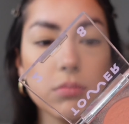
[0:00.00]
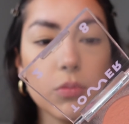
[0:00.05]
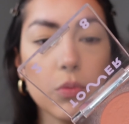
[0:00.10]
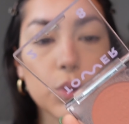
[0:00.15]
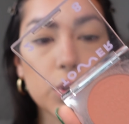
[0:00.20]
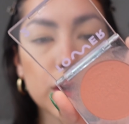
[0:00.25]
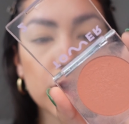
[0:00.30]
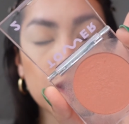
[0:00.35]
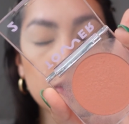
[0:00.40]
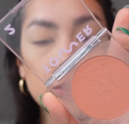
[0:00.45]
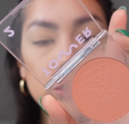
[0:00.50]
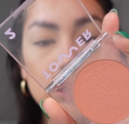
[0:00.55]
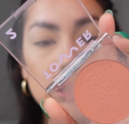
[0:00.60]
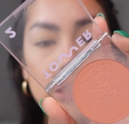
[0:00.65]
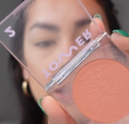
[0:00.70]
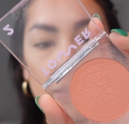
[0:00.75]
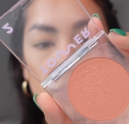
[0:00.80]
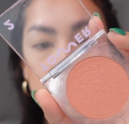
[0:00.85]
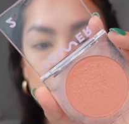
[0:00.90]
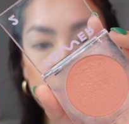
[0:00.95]
We're gonna use the
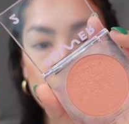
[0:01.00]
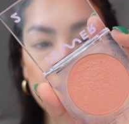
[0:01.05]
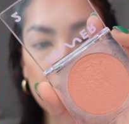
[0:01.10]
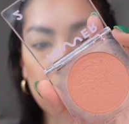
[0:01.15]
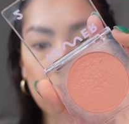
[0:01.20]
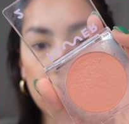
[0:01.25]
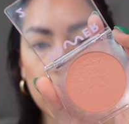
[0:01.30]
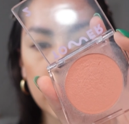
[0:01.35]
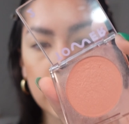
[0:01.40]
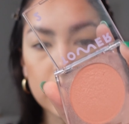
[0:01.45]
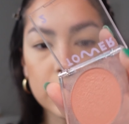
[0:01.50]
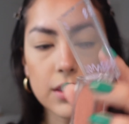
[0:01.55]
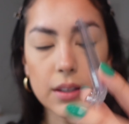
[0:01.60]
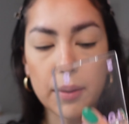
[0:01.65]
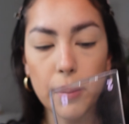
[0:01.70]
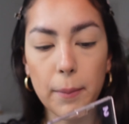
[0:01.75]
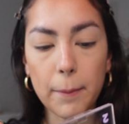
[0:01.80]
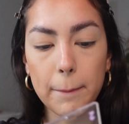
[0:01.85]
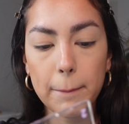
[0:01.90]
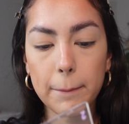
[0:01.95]
Tower 28
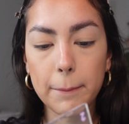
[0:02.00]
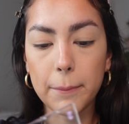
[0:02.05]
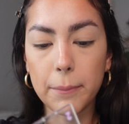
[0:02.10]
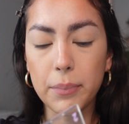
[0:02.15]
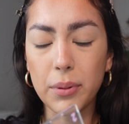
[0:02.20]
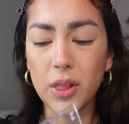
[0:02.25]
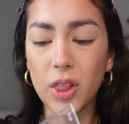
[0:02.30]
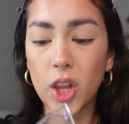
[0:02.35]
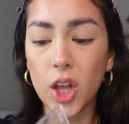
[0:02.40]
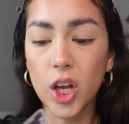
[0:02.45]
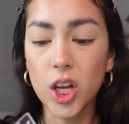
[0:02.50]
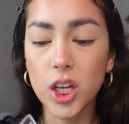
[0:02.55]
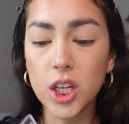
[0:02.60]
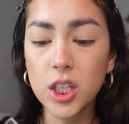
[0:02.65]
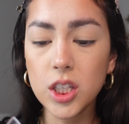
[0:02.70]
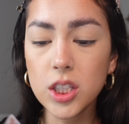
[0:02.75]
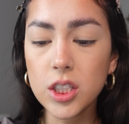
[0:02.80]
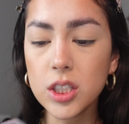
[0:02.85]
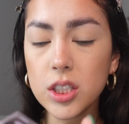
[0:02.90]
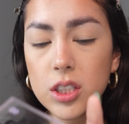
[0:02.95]

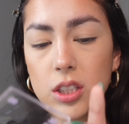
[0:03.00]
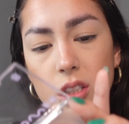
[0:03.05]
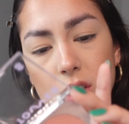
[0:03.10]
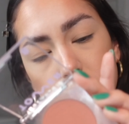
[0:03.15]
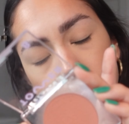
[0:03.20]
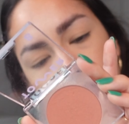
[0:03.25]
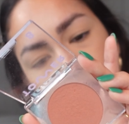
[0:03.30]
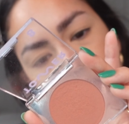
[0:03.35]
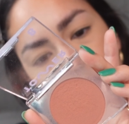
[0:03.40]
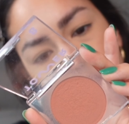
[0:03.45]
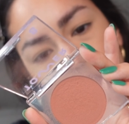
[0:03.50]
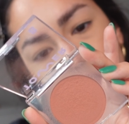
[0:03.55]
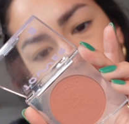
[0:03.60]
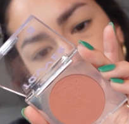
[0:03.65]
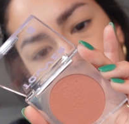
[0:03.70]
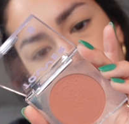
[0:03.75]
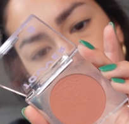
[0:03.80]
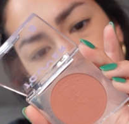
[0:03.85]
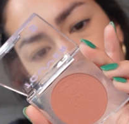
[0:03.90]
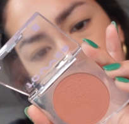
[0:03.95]
blush. What is this